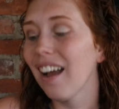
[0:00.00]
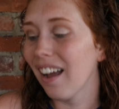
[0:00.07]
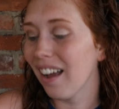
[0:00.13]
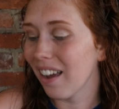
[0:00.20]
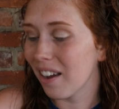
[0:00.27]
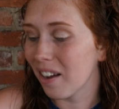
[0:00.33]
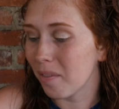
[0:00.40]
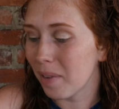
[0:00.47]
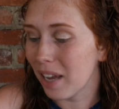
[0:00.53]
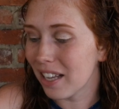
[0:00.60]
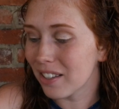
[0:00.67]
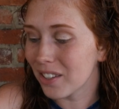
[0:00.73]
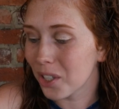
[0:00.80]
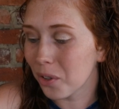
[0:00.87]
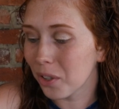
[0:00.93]

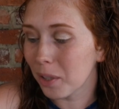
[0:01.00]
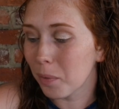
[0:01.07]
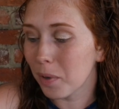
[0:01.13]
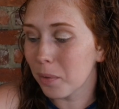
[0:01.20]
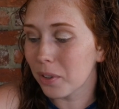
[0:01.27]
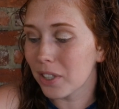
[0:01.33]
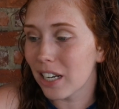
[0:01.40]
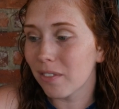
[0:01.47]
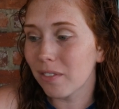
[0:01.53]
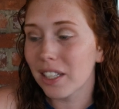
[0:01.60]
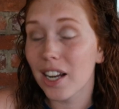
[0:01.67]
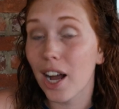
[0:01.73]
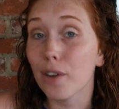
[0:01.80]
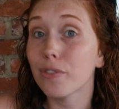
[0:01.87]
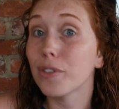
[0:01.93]
And so like we were
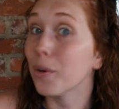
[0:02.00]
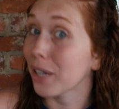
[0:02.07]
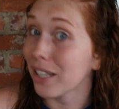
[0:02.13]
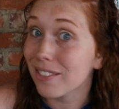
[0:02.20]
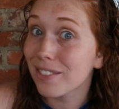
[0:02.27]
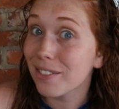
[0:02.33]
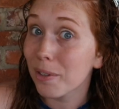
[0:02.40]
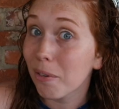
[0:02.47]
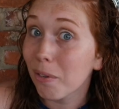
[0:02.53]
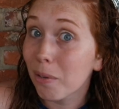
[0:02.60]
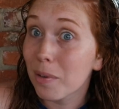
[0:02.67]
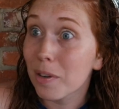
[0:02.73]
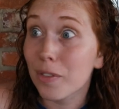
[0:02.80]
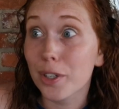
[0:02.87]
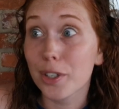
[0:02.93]
definitely not focused
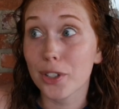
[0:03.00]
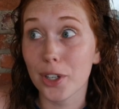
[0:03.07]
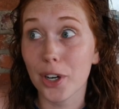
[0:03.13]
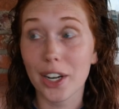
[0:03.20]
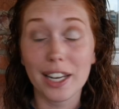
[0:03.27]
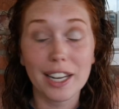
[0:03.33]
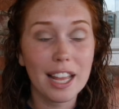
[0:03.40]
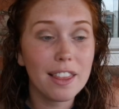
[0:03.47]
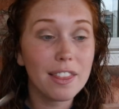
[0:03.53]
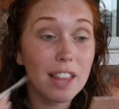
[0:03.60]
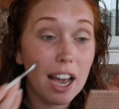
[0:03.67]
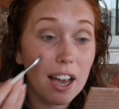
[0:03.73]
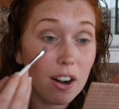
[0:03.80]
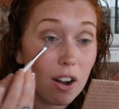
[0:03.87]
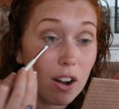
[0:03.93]
when we first started, and
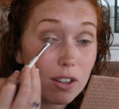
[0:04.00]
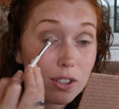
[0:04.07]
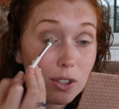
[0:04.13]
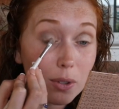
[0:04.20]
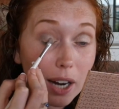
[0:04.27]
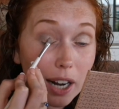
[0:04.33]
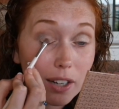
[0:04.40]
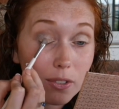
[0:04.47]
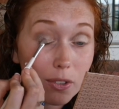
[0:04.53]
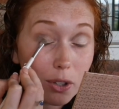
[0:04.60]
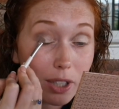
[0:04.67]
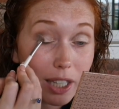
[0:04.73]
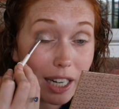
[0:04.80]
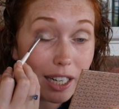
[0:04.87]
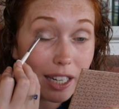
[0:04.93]
that also kind of
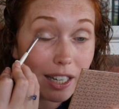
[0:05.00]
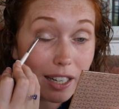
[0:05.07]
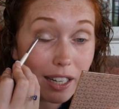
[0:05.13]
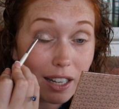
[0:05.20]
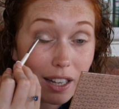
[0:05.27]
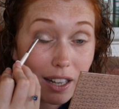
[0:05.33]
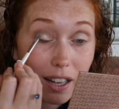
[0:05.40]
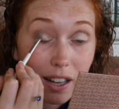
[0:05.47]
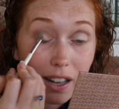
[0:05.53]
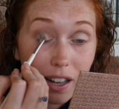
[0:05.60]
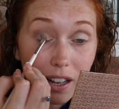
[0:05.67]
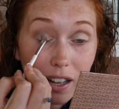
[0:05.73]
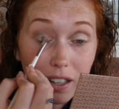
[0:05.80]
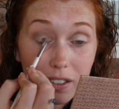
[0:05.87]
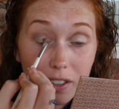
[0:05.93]
created
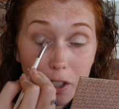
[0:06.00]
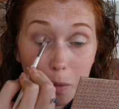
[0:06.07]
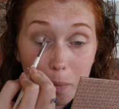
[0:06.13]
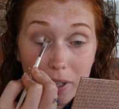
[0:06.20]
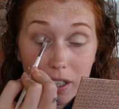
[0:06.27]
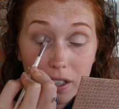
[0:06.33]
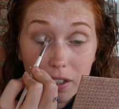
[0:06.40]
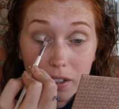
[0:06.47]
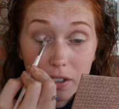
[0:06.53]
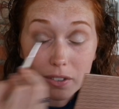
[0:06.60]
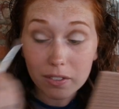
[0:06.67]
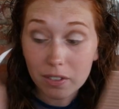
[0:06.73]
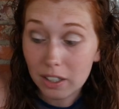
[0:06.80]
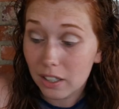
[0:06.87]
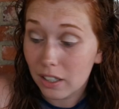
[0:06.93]
a little bit
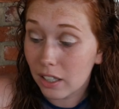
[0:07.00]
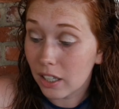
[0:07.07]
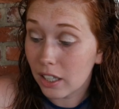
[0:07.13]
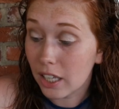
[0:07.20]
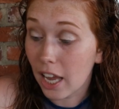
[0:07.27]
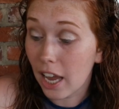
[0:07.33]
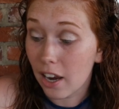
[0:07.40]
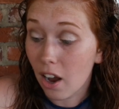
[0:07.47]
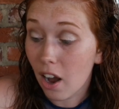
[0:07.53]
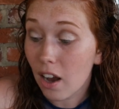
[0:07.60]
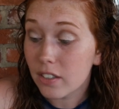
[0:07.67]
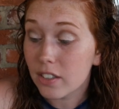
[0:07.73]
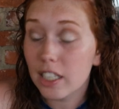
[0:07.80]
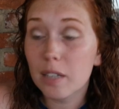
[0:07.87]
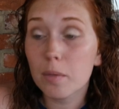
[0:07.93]
of
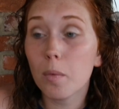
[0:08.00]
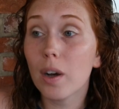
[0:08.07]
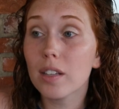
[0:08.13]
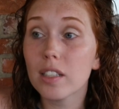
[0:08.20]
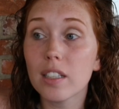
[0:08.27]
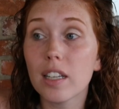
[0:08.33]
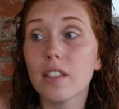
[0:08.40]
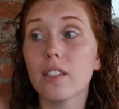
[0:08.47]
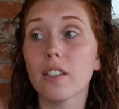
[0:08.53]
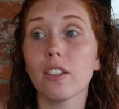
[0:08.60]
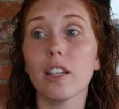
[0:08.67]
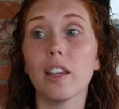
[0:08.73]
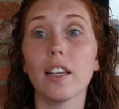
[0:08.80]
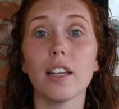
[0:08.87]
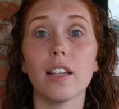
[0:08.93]
chaos. And it wasn't
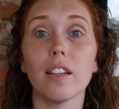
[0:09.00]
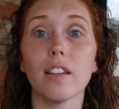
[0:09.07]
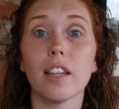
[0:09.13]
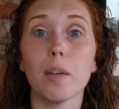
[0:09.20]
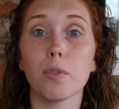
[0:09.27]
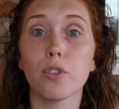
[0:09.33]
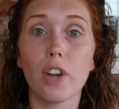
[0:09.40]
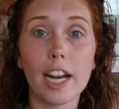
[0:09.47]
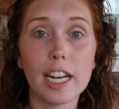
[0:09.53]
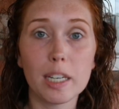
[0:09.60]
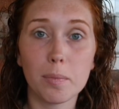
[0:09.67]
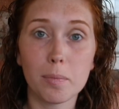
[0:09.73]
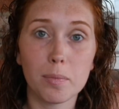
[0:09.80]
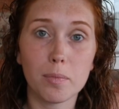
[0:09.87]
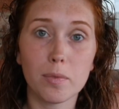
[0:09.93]
necessarily like they were
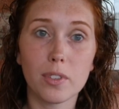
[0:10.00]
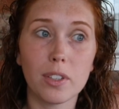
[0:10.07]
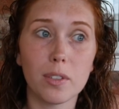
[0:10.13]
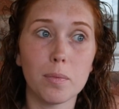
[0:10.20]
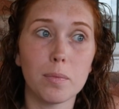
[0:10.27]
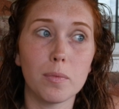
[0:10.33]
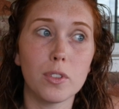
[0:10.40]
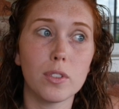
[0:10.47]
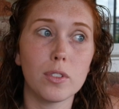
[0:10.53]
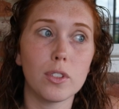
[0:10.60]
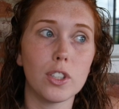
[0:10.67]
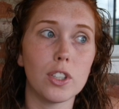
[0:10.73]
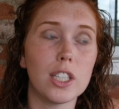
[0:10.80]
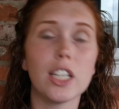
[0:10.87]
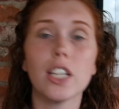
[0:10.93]
trying to
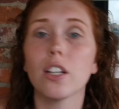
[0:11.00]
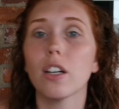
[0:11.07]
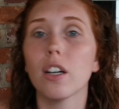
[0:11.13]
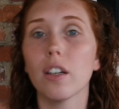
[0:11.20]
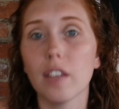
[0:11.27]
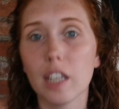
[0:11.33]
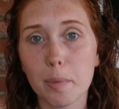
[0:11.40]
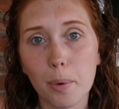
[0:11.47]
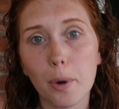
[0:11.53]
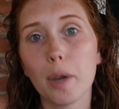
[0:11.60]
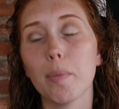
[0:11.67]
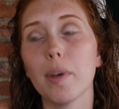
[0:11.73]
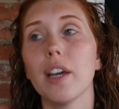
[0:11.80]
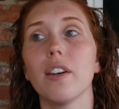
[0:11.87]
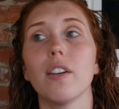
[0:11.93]
tear the
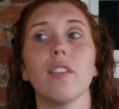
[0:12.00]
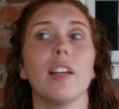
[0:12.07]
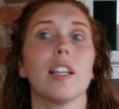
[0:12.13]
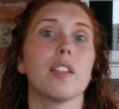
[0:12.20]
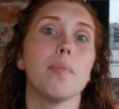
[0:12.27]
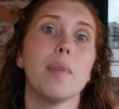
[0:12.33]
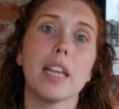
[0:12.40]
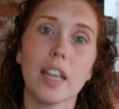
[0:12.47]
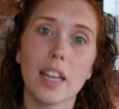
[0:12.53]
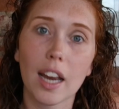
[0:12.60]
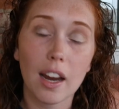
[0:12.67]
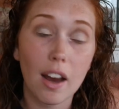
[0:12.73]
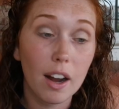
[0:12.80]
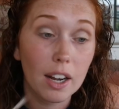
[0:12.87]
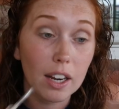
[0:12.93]
appointment or like to make it
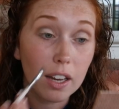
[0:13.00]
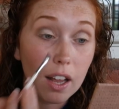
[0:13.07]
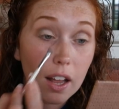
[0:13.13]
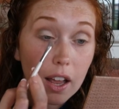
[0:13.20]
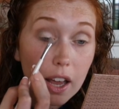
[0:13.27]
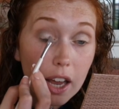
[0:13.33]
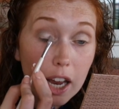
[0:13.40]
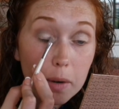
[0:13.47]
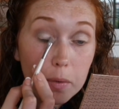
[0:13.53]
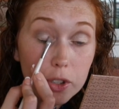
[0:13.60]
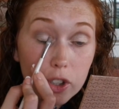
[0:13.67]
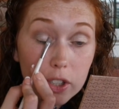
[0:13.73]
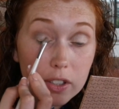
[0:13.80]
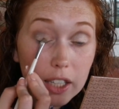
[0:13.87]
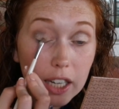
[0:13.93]
chaotic. It
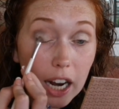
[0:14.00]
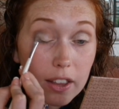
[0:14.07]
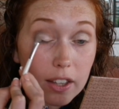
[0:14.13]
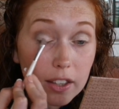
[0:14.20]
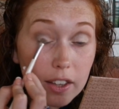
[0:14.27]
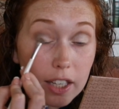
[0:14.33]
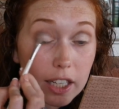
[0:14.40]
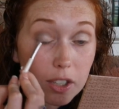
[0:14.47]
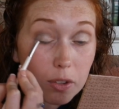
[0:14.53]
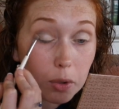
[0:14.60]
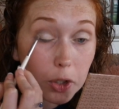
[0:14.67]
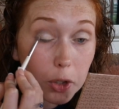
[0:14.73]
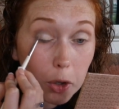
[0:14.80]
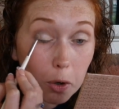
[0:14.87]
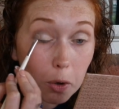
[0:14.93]
was just like, I think that they didn't
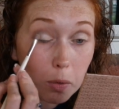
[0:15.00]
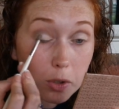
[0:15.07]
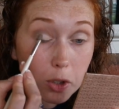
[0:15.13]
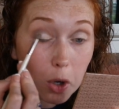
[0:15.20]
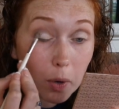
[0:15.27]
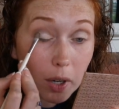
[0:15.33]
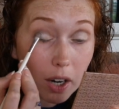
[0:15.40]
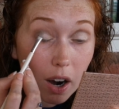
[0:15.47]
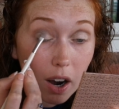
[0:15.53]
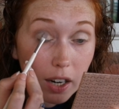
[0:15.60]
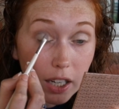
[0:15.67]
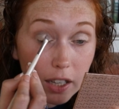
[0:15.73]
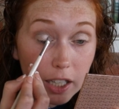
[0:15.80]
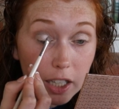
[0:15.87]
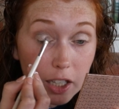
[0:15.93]
really know what was going
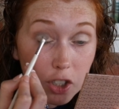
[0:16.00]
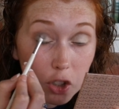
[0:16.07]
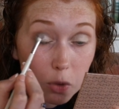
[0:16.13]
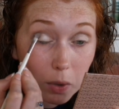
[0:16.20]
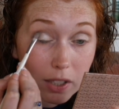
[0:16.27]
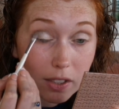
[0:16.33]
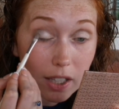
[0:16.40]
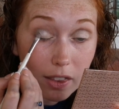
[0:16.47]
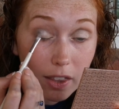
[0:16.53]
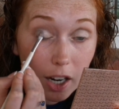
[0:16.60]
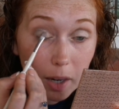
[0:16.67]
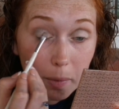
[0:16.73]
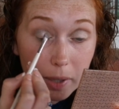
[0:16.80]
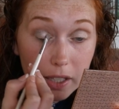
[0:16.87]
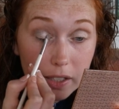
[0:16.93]
on and they didn't just want to sit
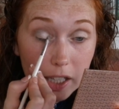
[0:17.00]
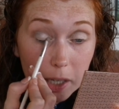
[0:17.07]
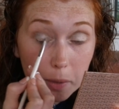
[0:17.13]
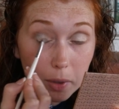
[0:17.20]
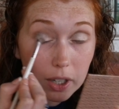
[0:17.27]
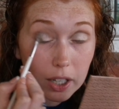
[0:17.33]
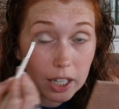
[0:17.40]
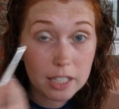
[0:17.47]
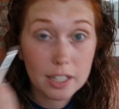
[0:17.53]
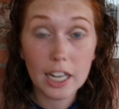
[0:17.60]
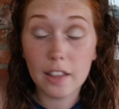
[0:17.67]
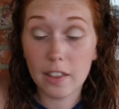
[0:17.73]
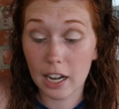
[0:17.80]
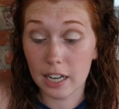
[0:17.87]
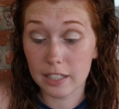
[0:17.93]
there because they were
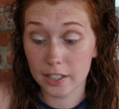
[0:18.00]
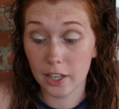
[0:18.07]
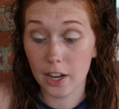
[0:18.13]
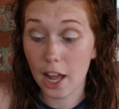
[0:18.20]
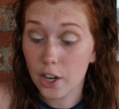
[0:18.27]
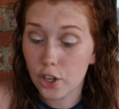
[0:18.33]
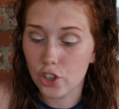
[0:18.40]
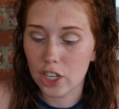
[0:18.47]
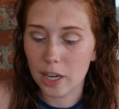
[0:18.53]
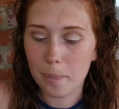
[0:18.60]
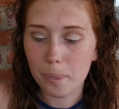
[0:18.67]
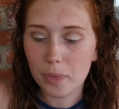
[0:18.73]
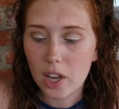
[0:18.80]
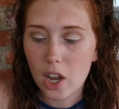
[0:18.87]
excited. They had excited energy.